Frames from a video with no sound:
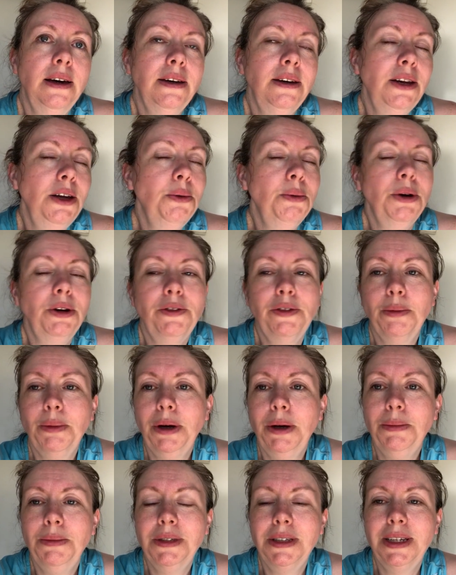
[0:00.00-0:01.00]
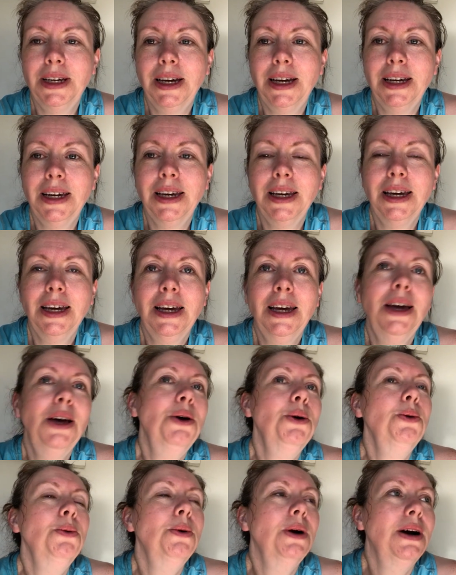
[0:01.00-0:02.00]
No work from home today.
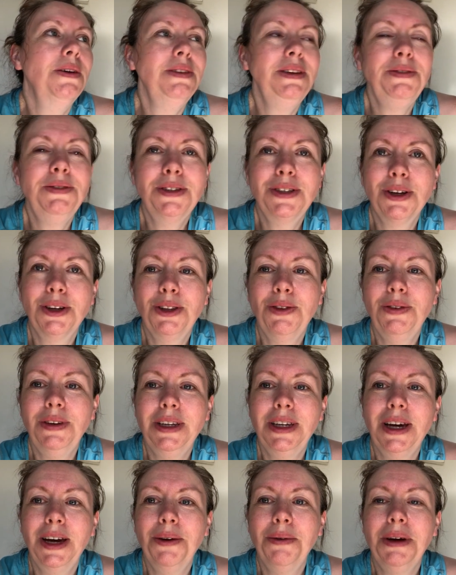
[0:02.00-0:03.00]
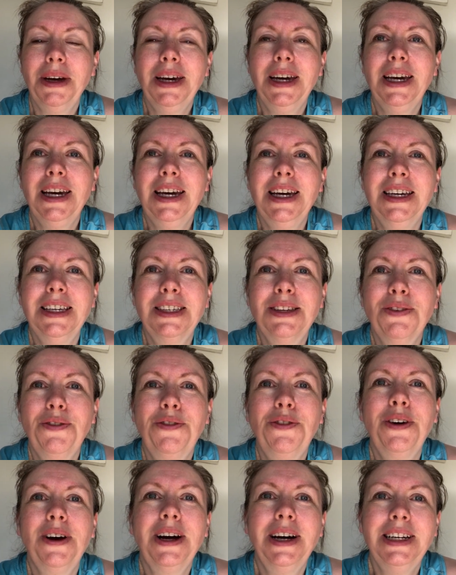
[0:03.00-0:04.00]
Oh, I haven't even started the video. It is
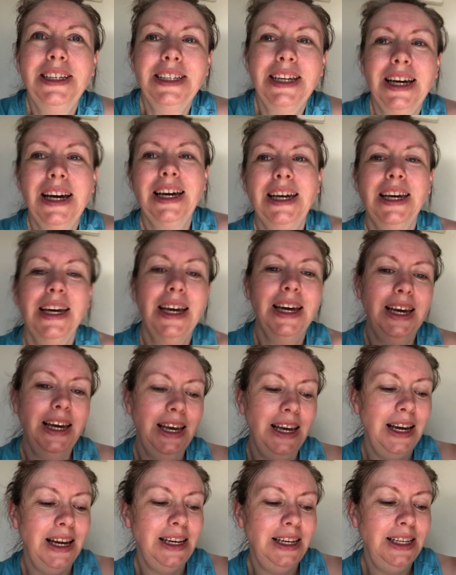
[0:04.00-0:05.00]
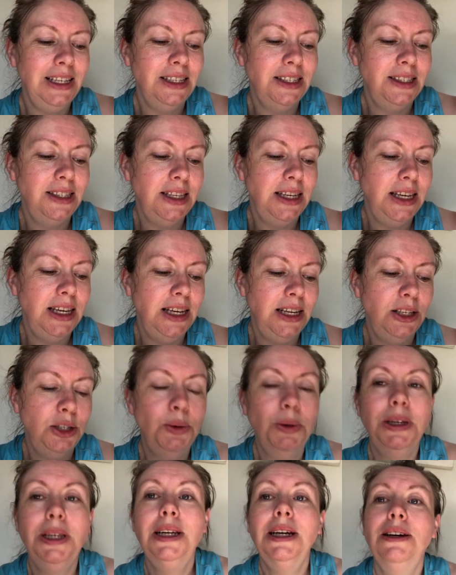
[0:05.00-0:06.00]
Friday and it's the
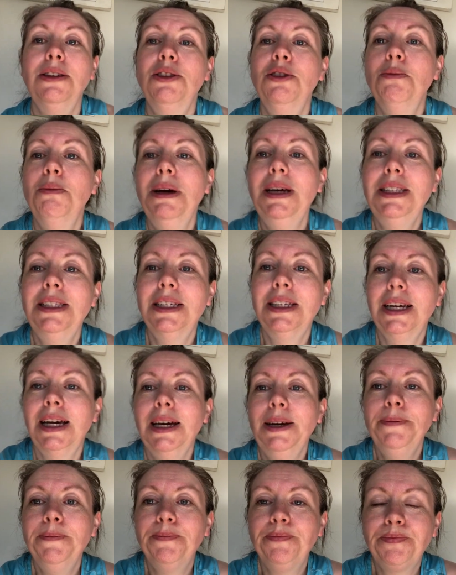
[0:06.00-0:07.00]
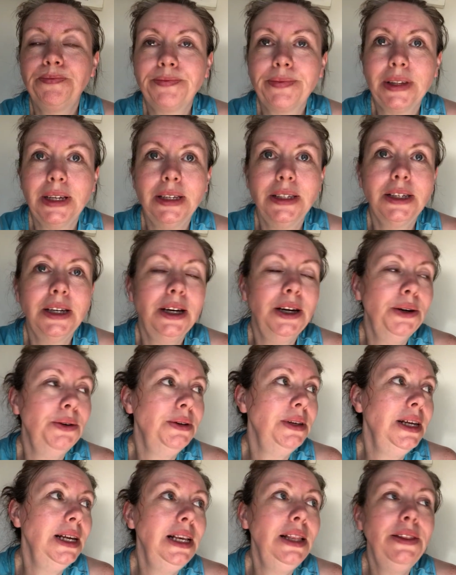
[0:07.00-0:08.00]
29th of May today. So
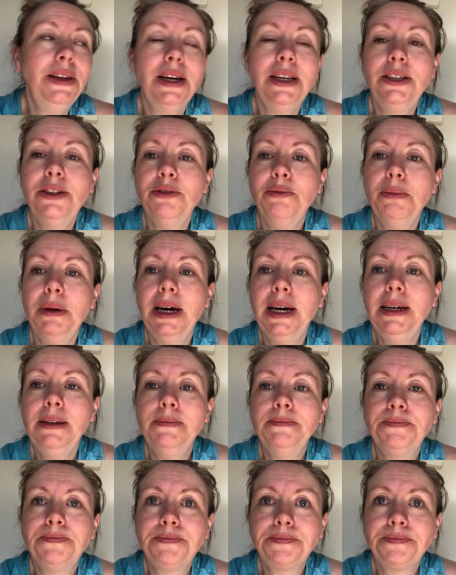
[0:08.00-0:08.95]
nearly the end of May.